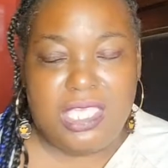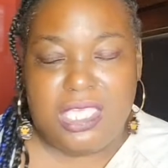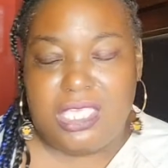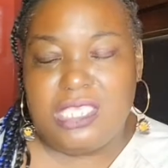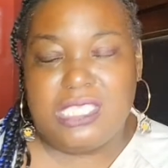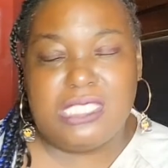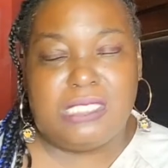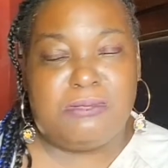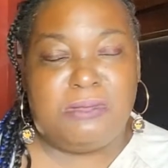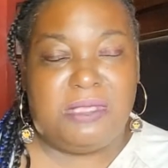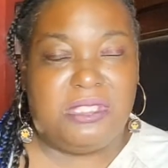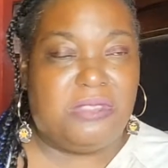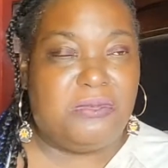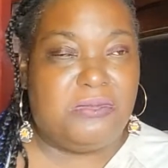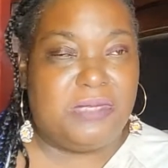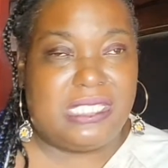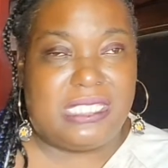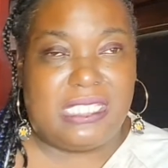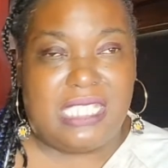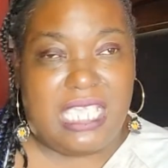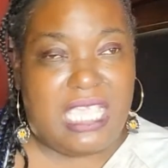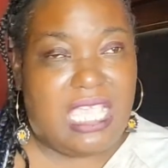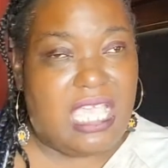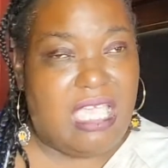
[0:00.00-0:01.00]
And his mother
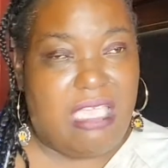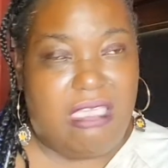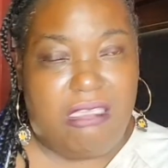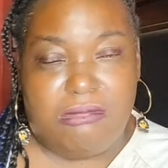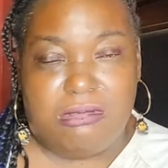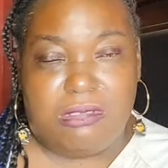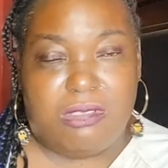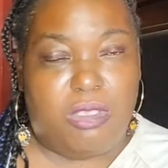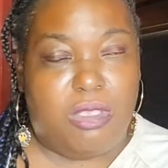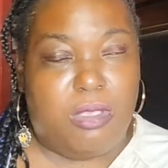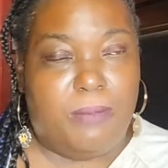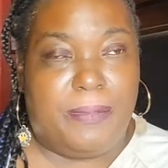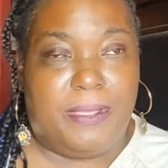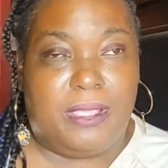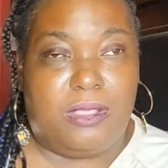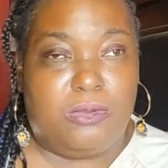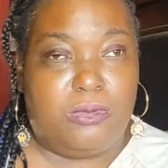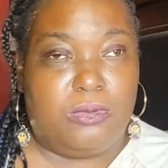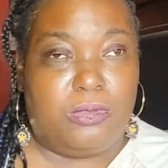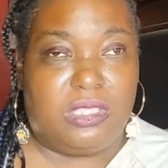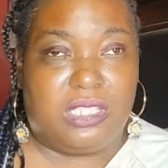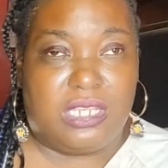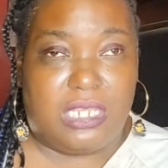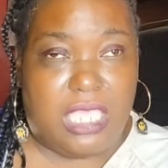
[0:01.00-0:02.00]
was like, I don't know
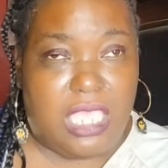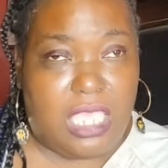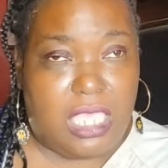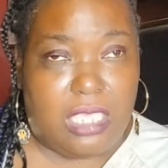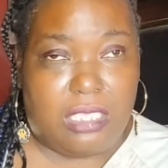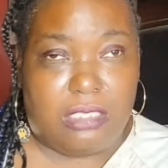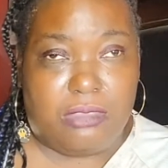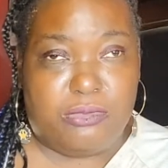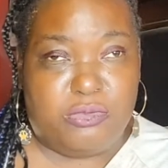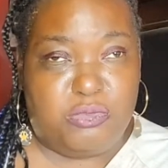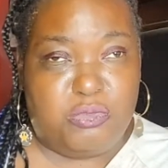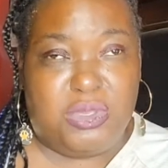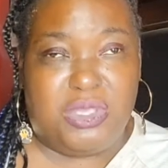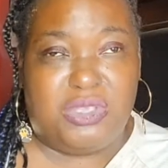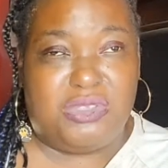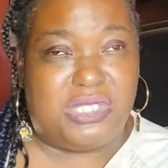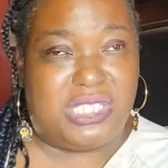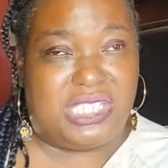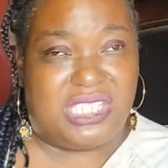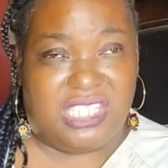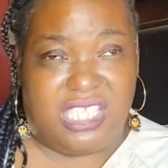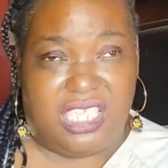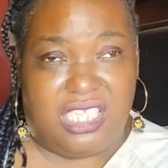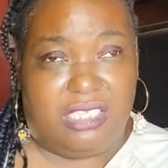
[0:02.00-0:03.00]
about all of that.
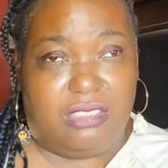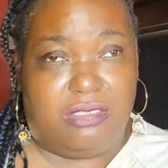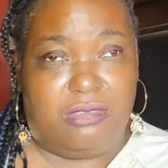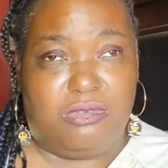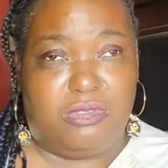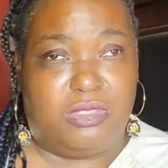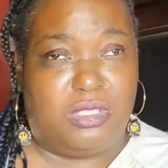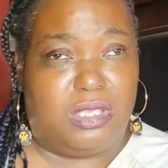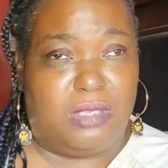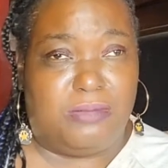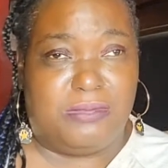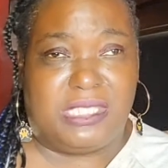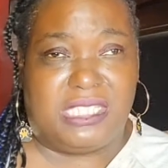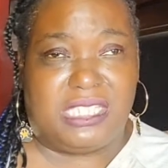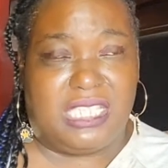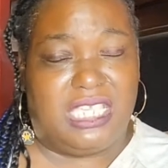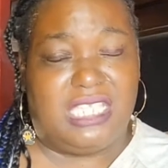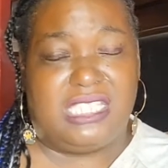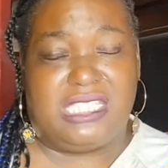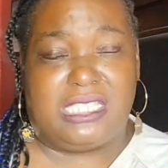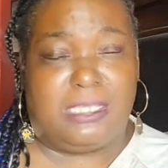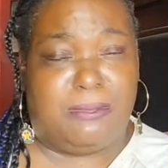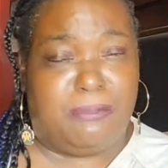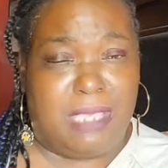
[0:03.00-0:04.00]
We'll see. You know what I'm
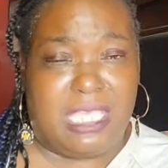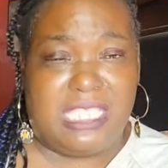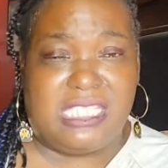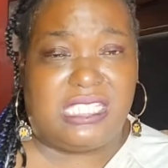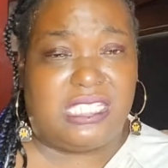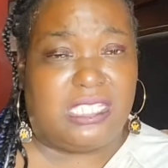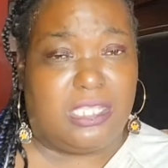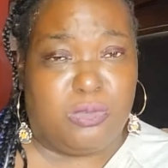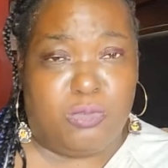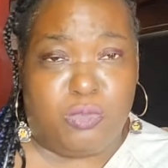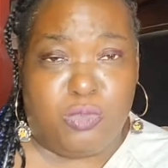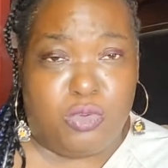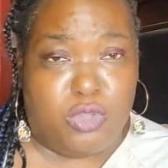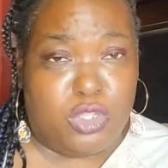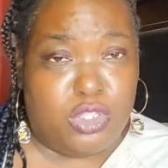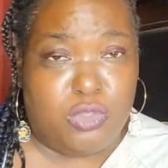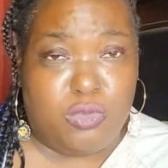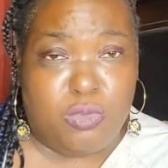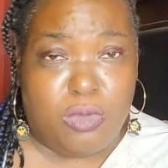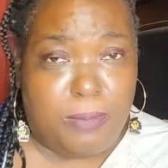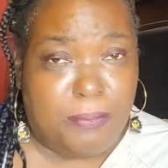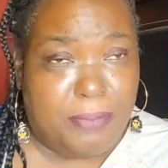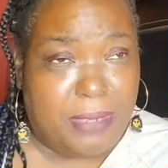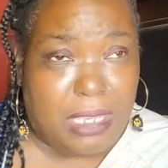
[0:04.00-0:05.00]
saying? Did my son
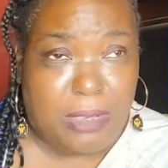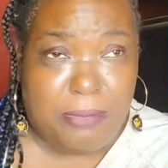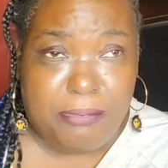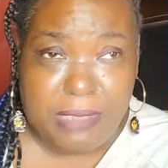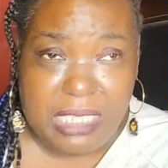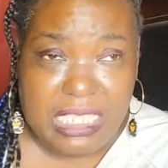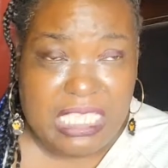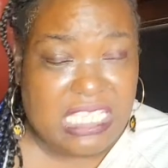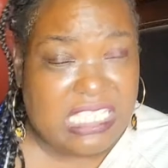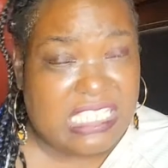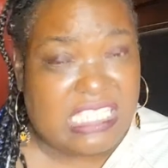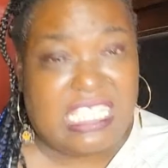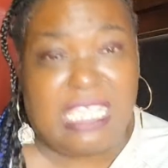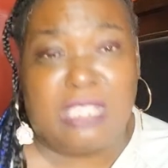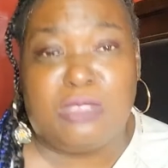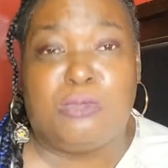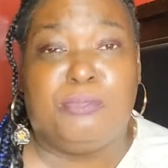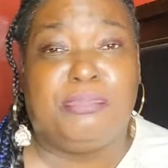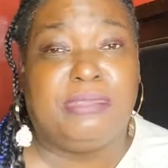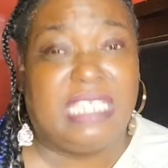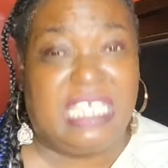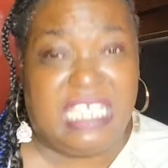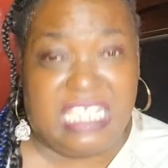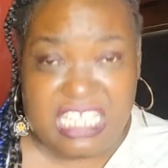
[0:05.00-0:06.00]
warn you about me? Because I
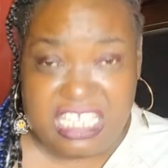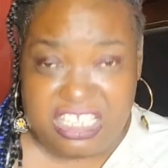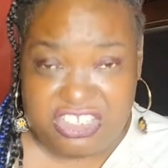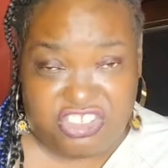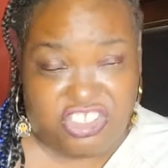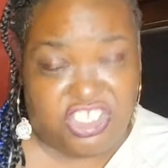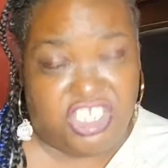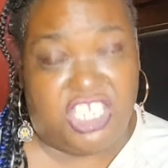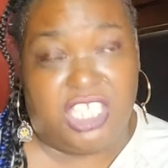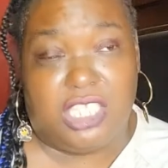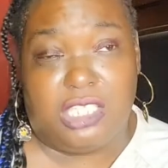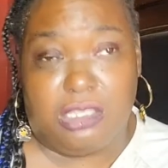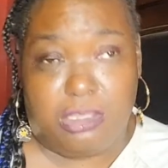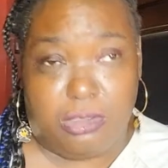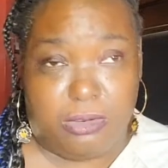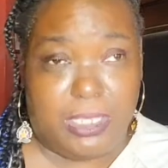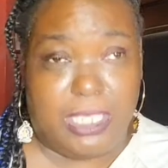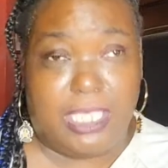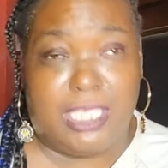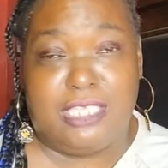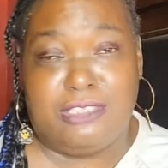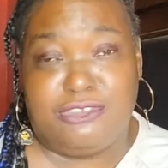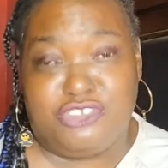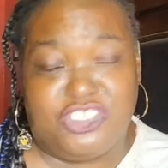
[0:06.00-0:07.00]
don't play that shit.
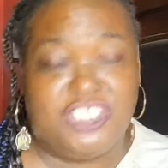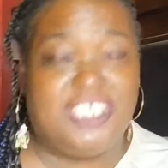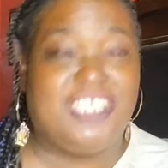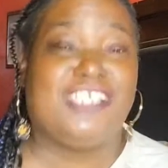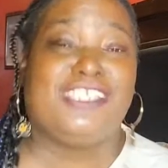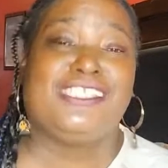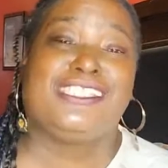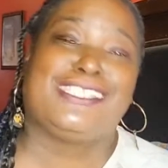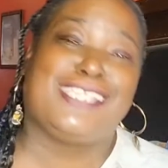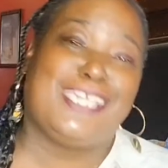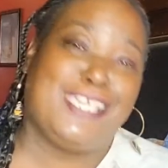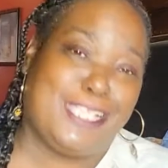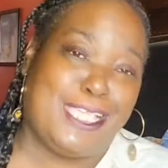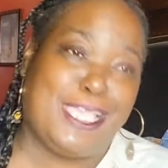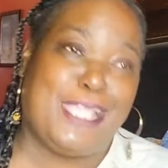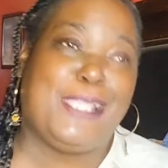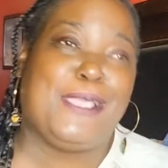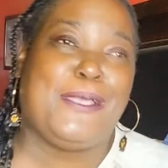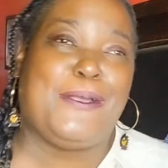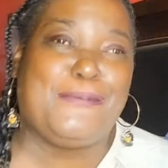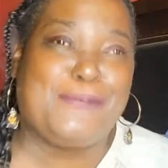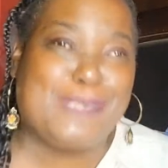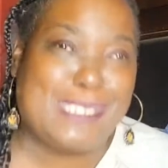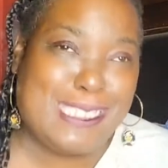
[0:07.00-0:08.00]
Okay. She didn't say
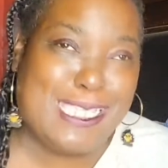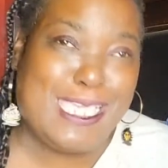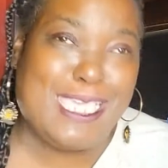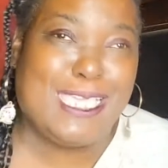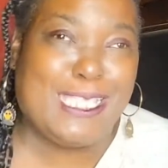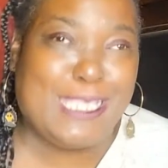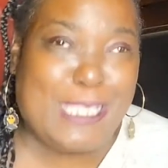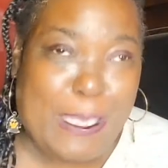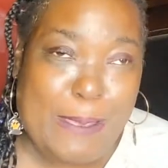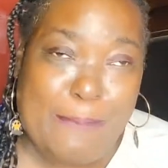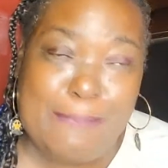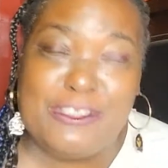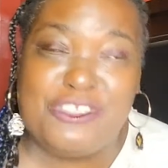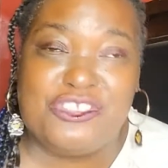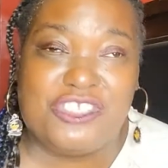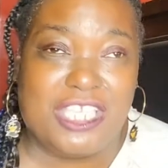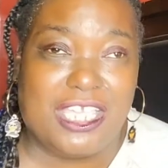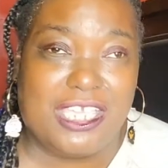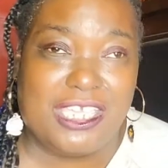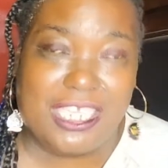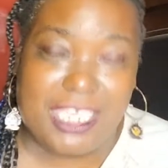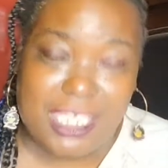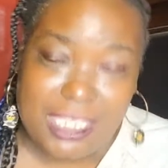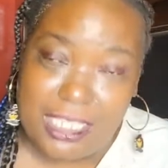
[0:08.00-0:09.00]
that. I'm saying that. But
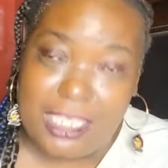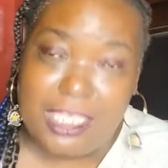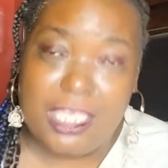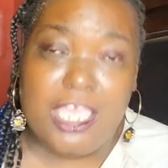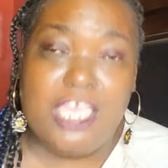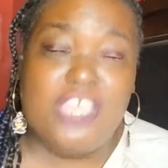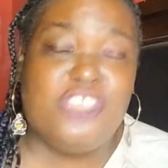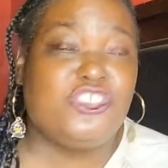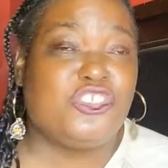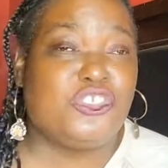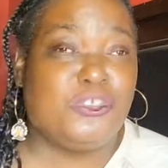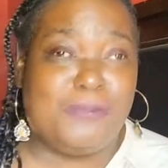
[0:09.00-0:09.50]
y'all get it.